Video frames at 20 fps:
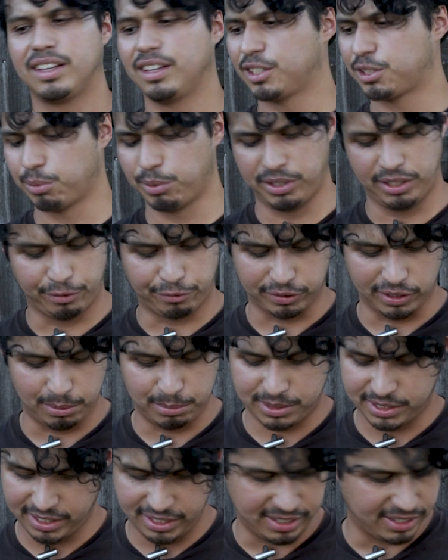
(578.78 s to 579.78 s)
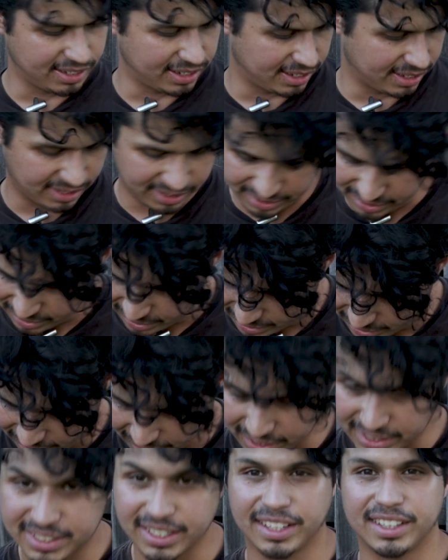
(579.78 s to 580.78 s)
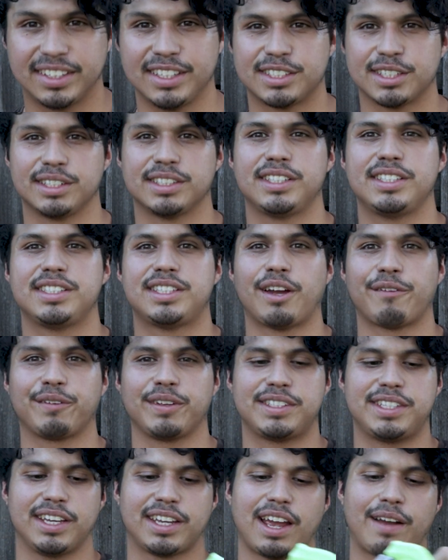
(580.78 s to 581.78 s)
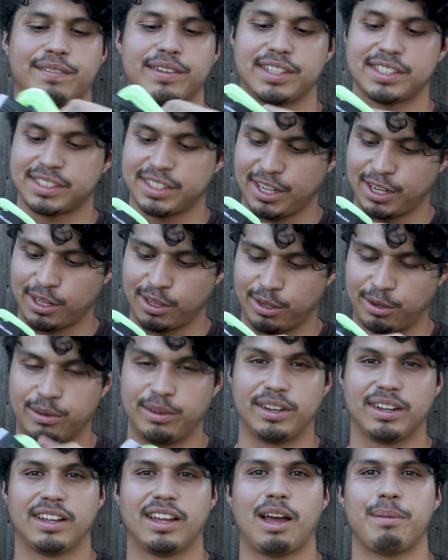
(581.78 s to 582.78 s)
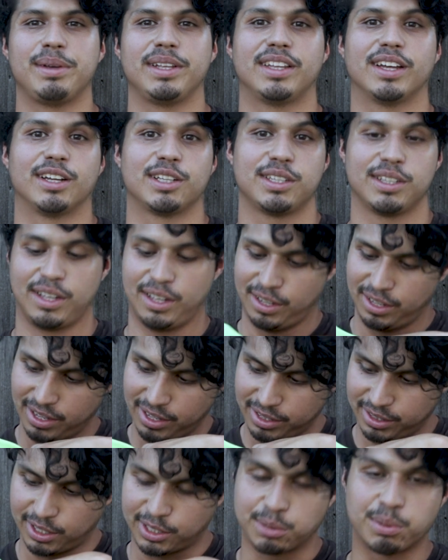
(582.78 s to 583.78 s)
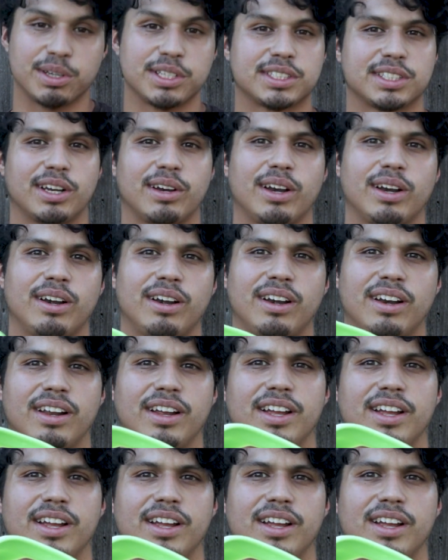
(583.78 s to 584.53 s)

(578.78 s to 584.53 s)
It's really flimsy. Like I said, these definitely take after the Cyclone. I mean the Twister